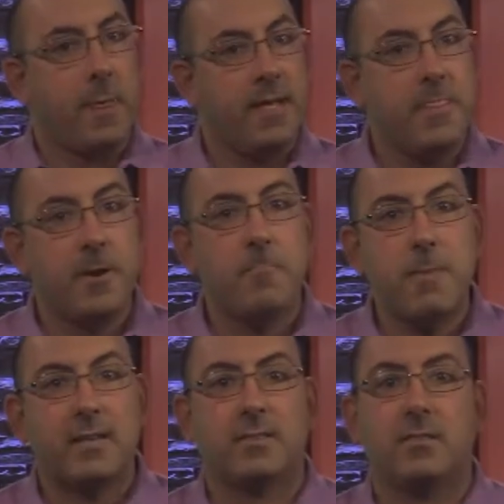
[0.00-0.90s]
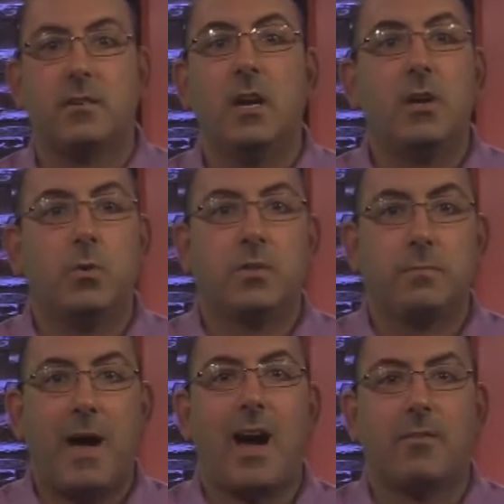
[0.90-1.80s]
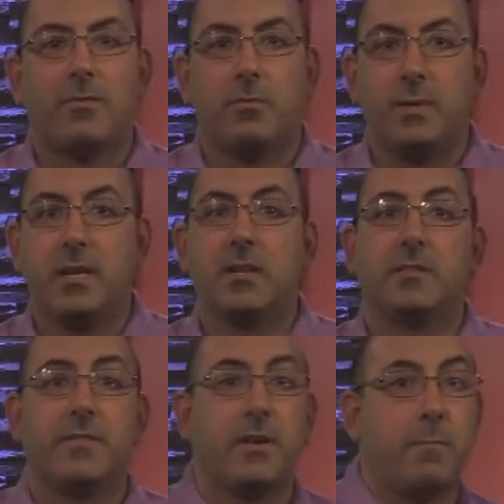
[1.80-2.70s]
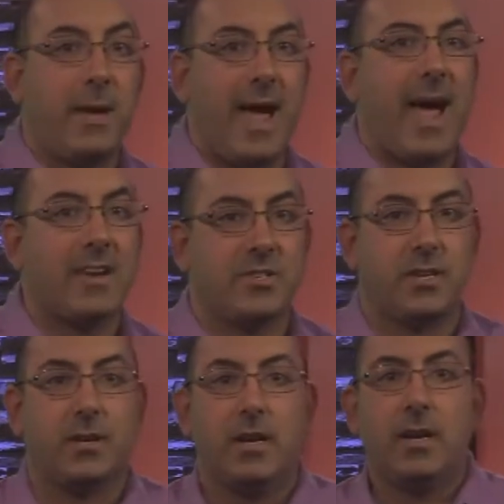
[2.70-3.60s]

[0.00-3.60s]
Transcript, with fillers: and their message was powerful because of their passion.